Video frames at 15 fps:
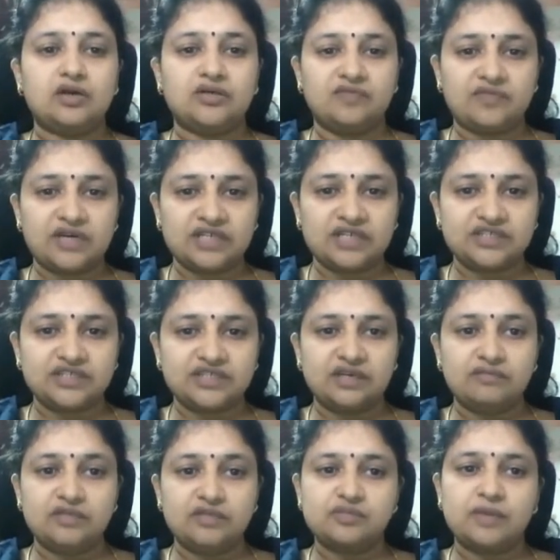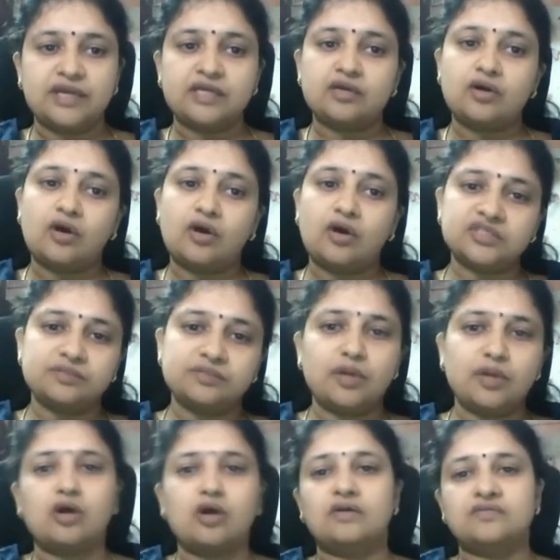So there can be a lot of crusting,
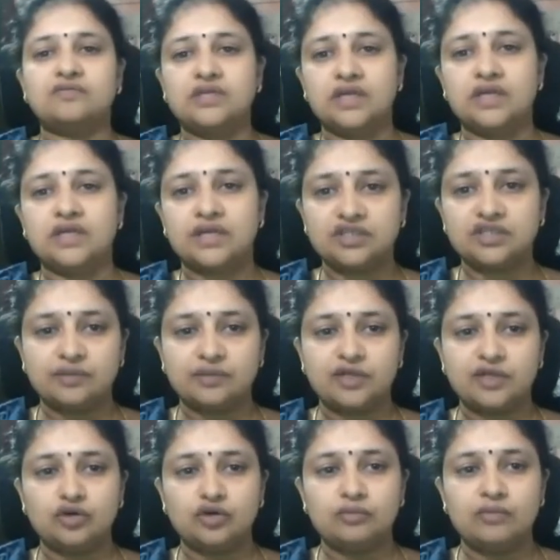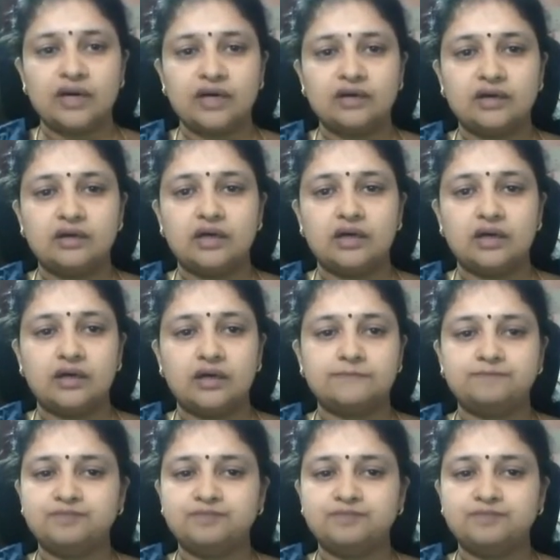which might cause block of the tracheostomy tube, and